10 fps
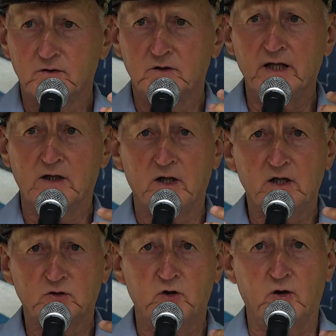
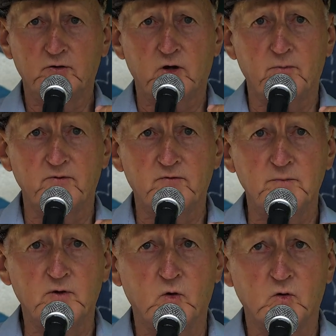landed on top of
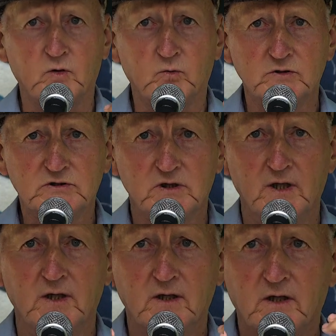him. And all that was
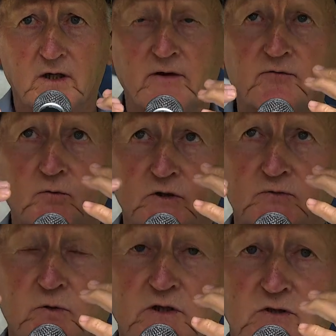left was
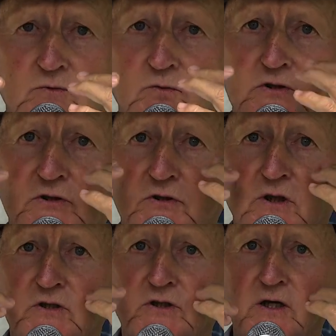
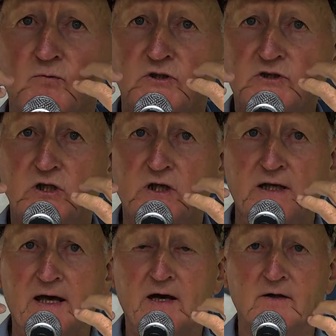his head was
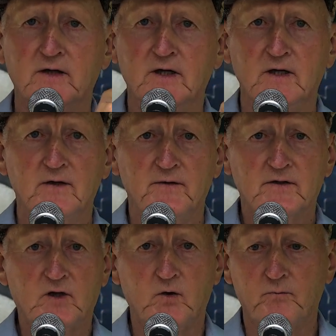sticking out.
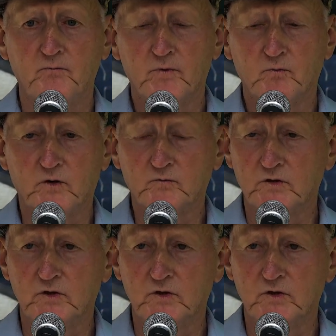So what we